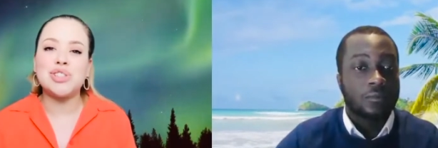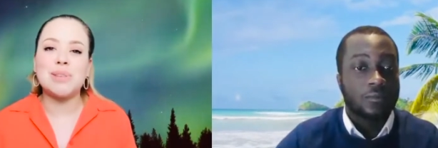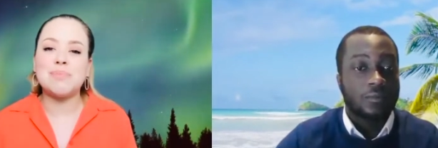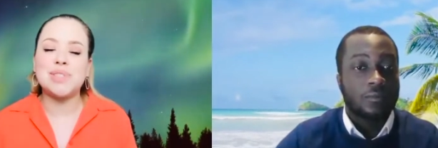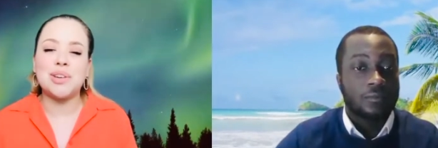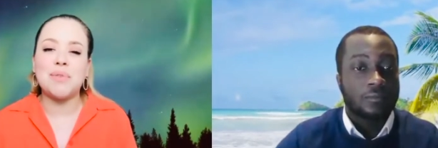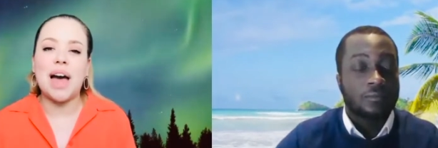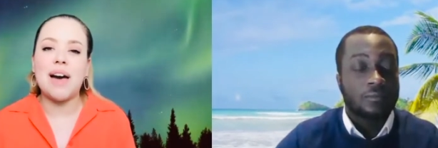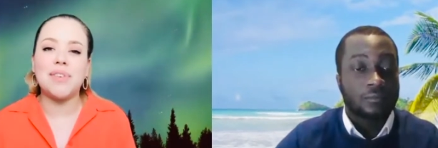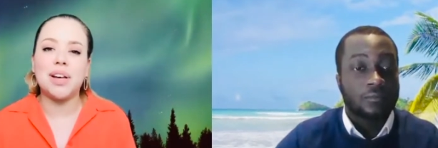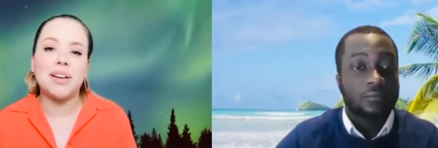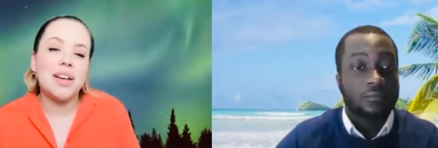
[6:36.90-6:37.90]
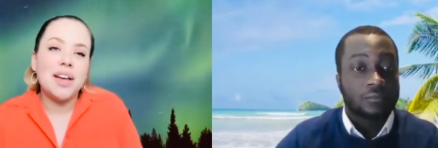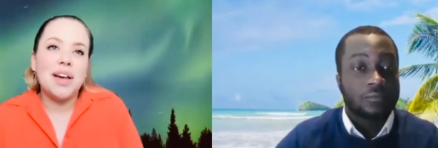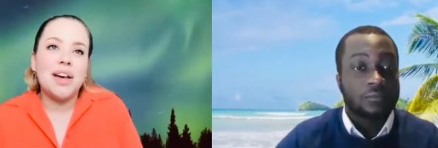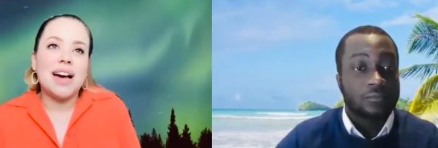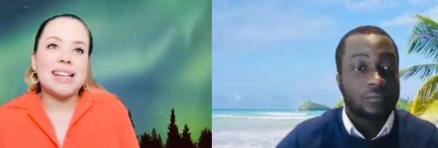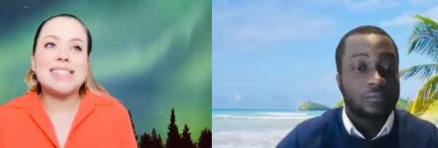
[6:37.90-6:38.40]
Speaker 1: so you have a a
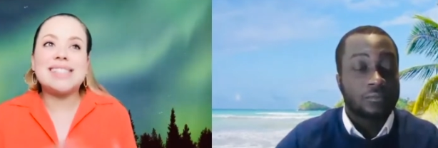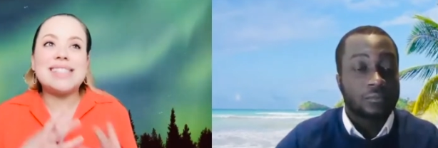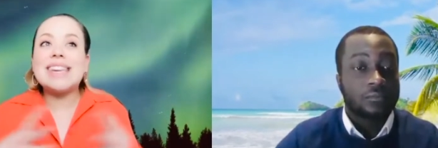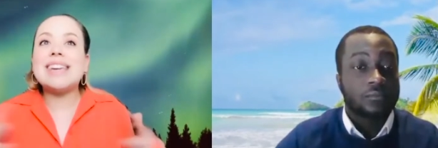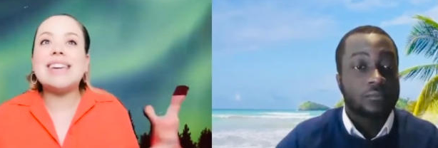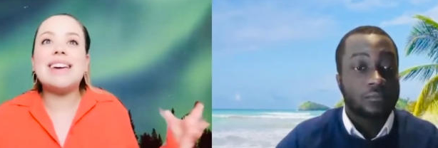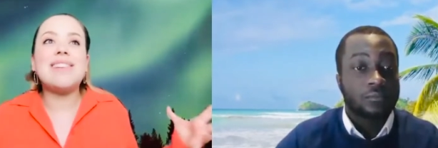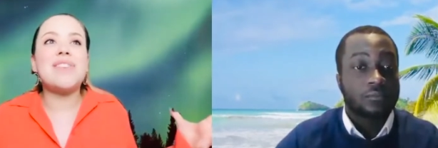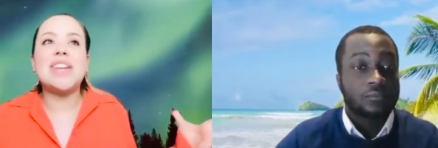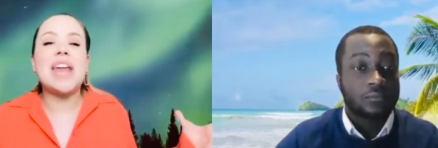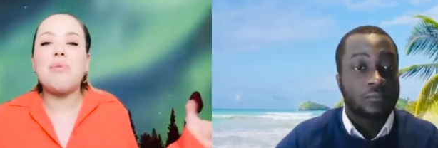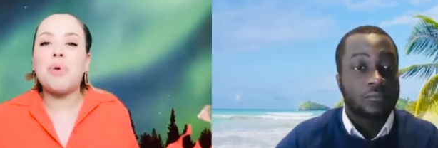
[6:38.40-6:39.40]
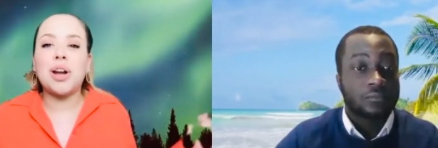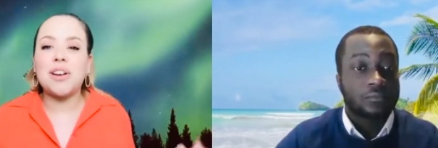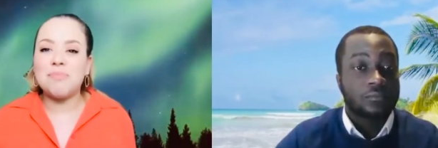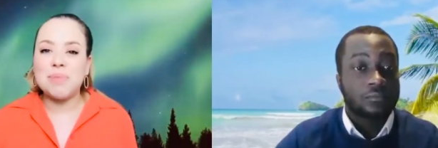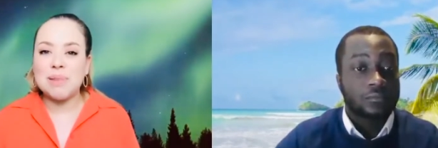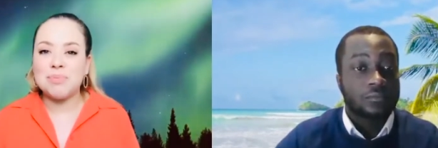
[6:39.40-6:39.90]
sea of a network of
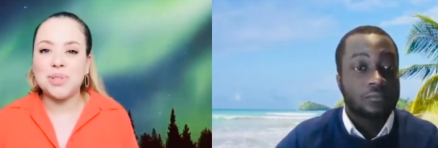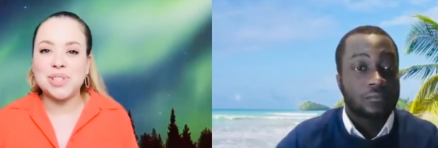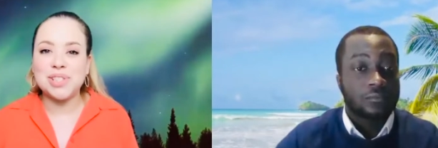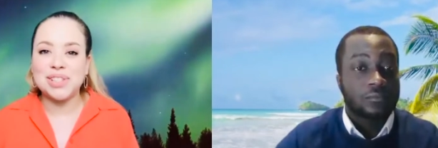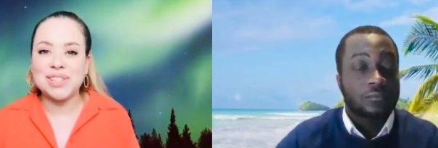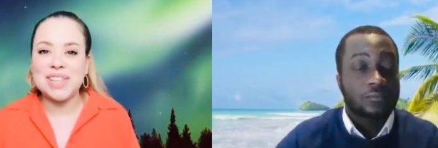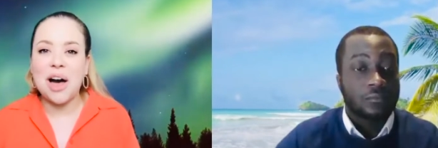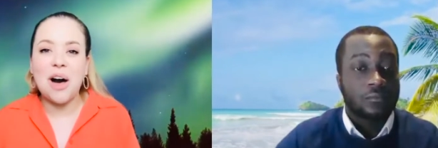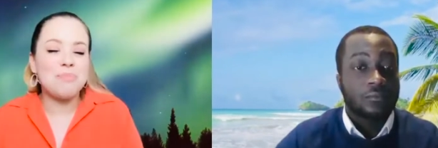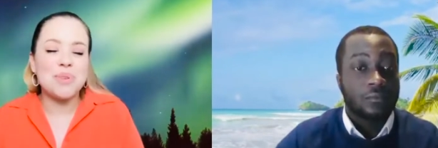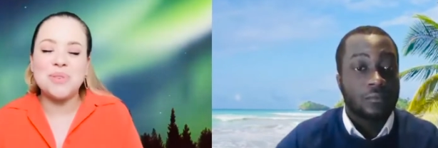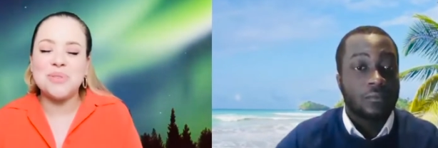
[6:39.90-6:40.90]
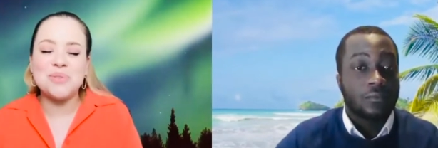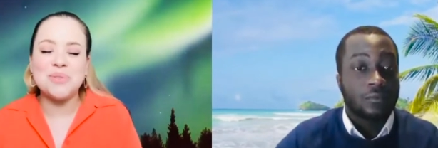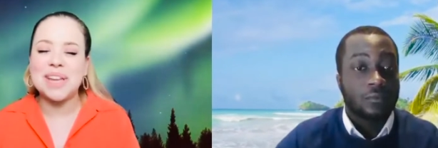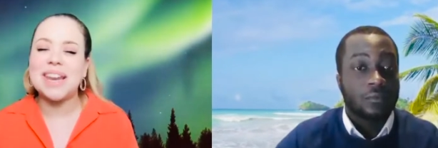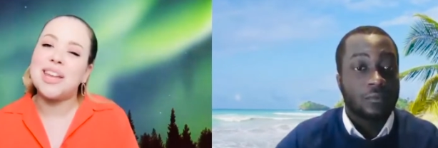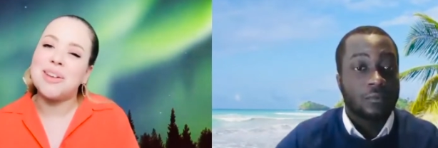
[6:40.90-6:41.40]
people to to help you in any
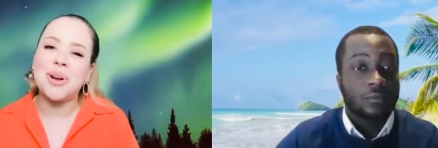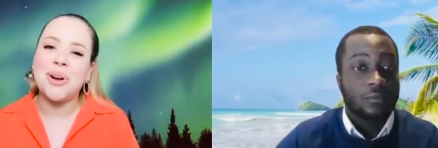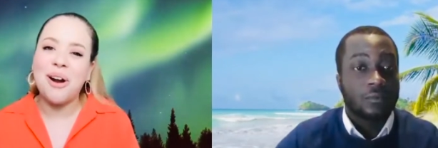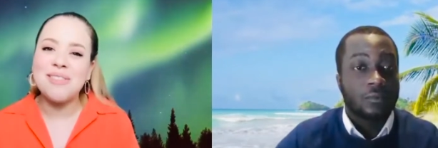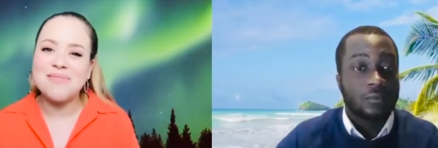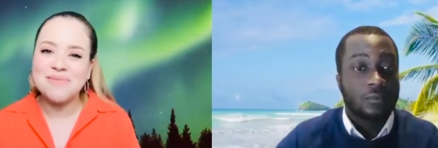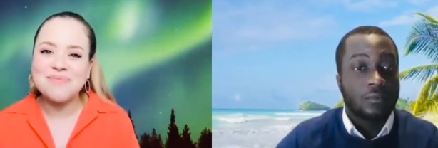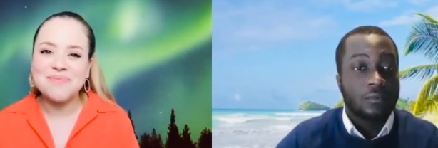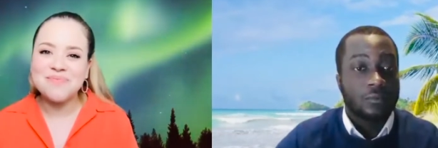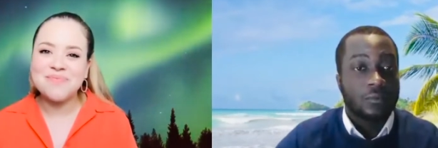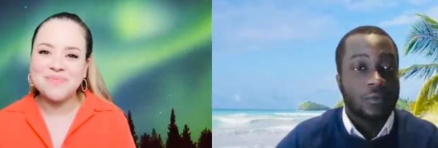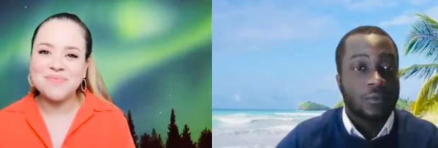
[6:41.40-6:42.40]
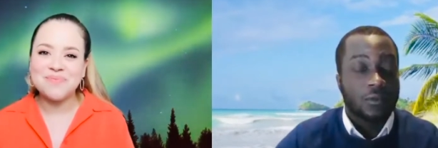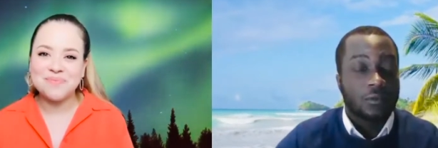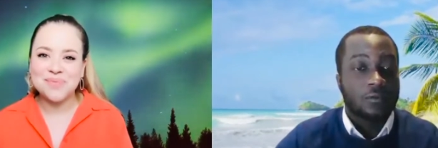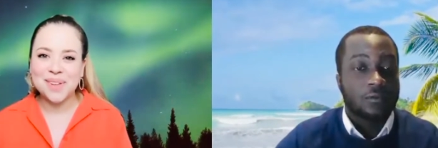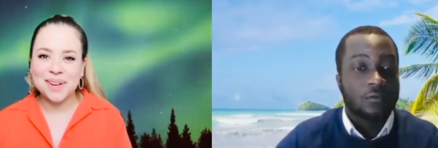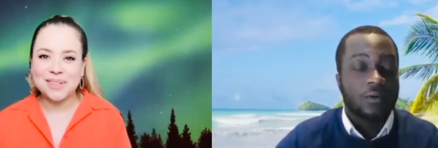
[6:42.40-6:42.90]
regard
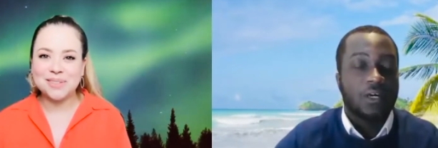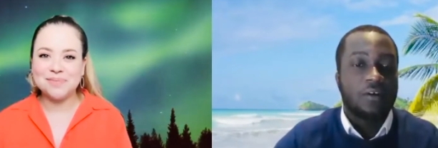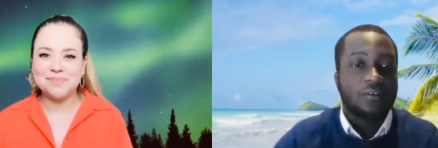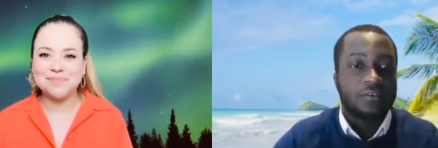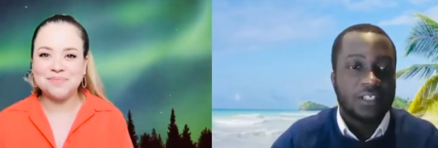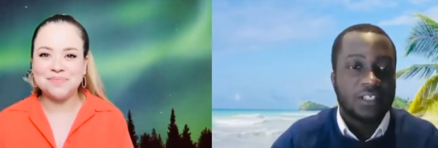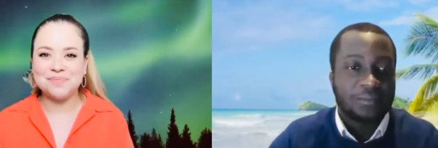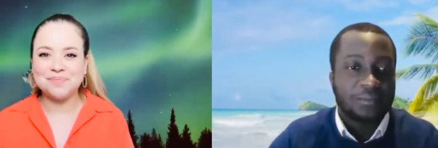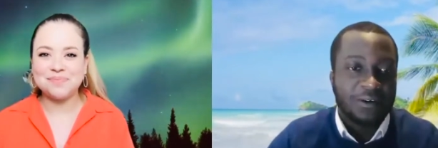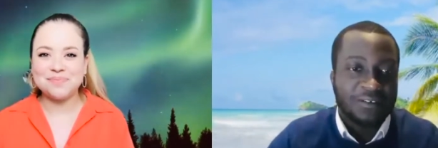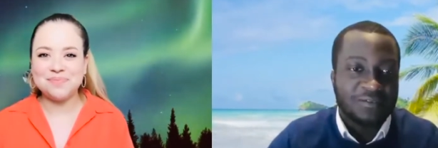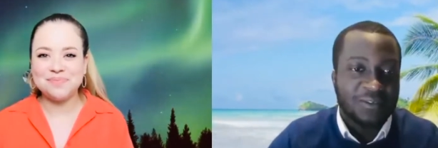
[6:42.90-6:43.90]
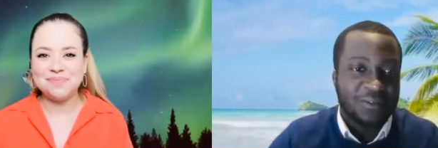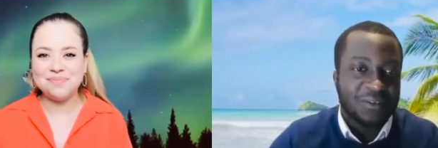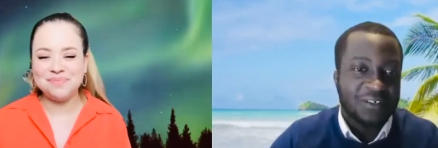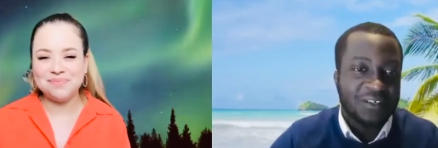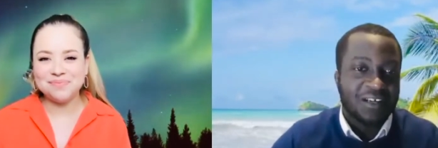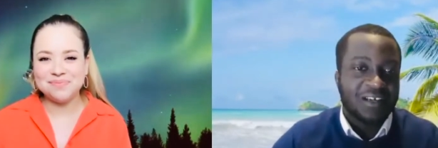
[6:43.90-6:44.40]
Speaker 2: wow that's powerful
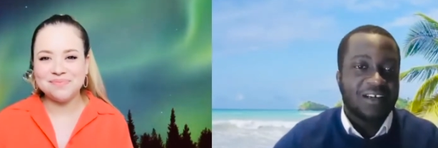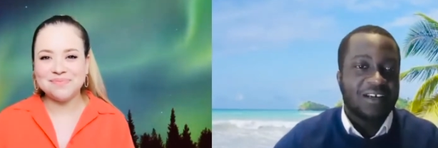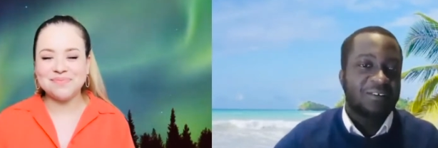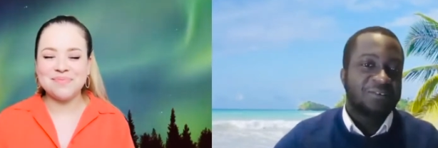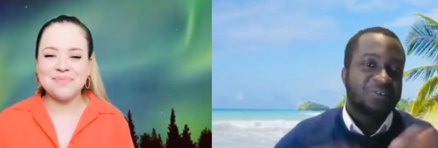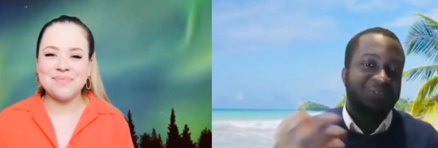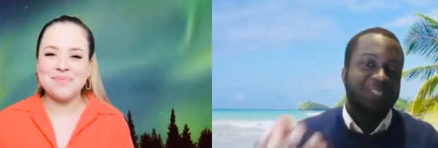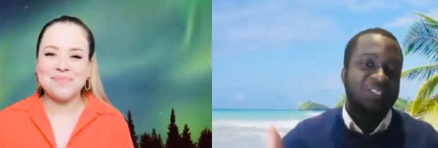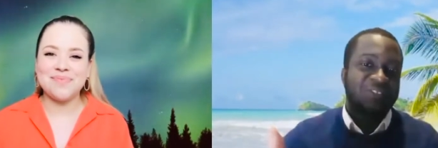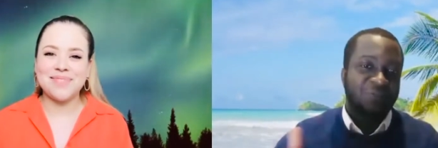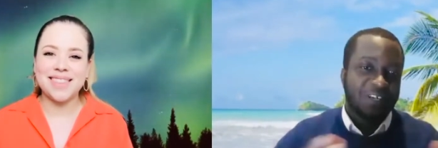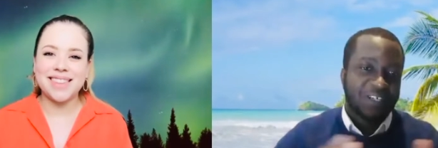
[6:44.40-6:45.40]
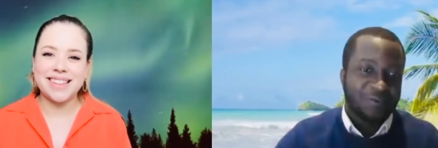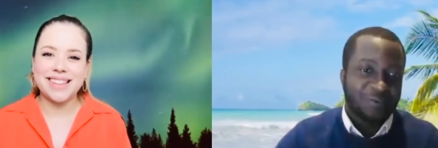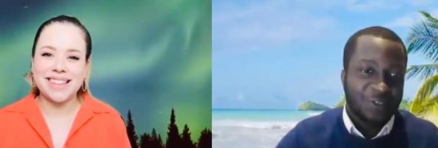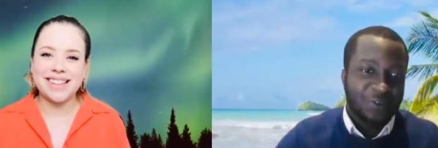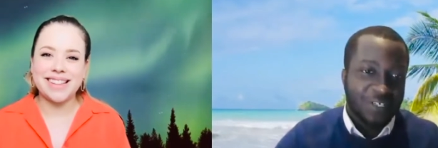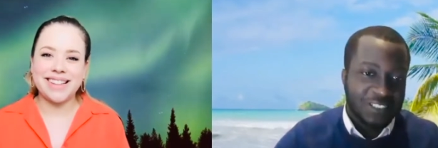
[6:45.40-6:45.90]
how to network when you
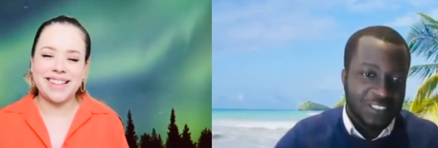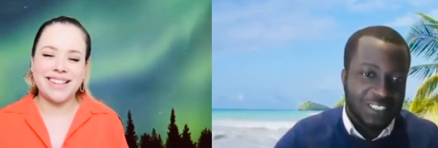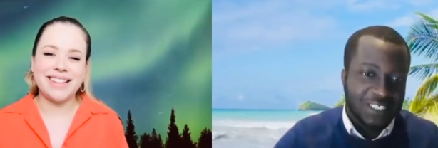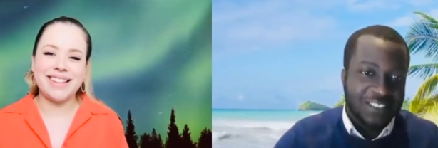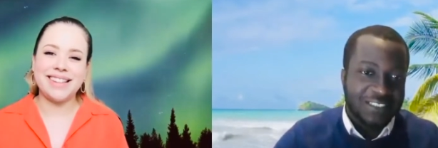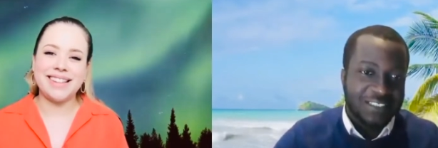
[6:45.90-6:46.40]
are shy